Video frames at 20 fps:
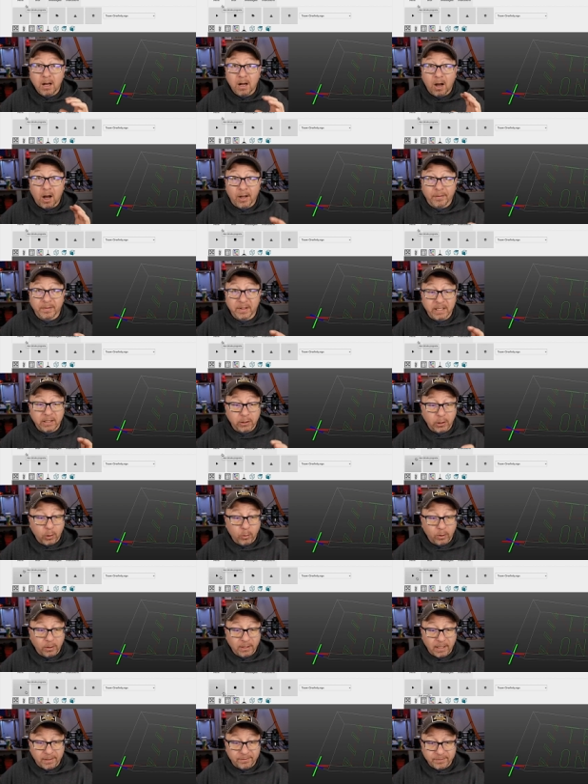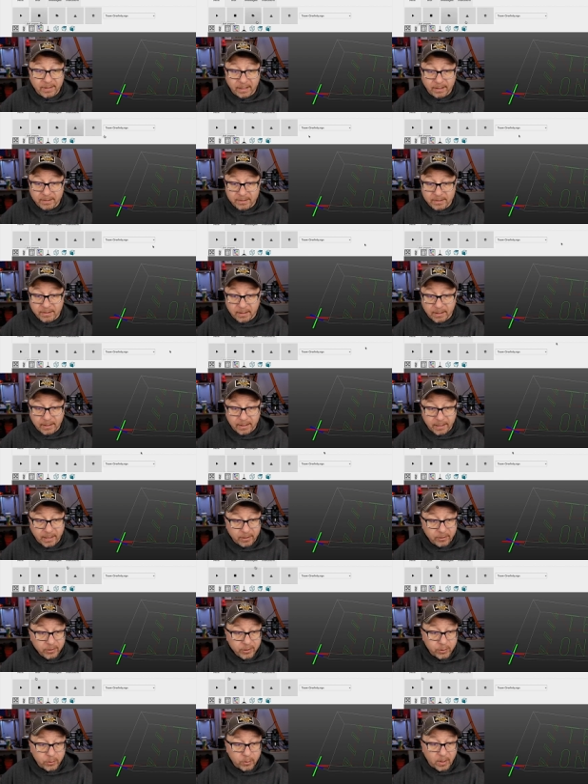On the lower left hand side here
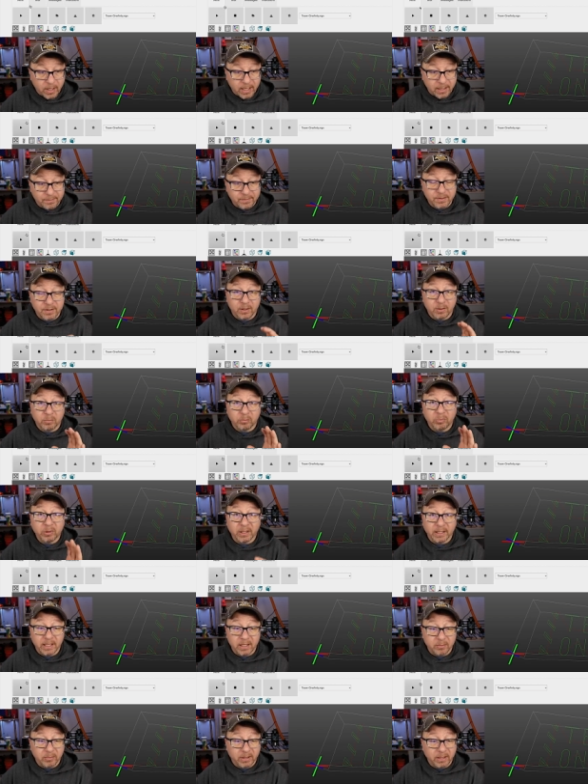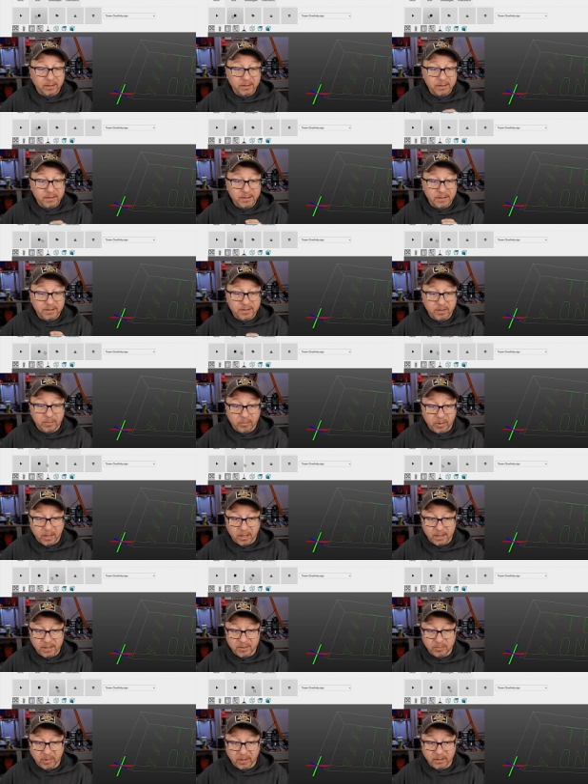you have some play buttons and some
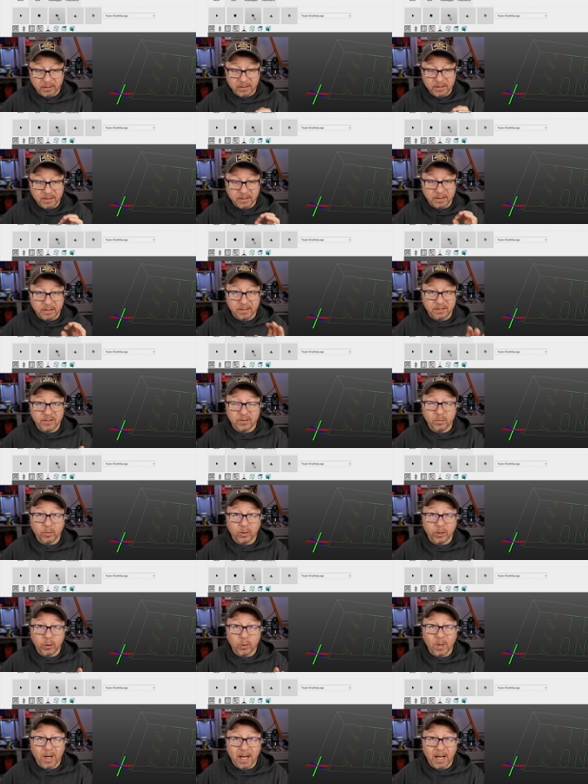pause buttons and this is where you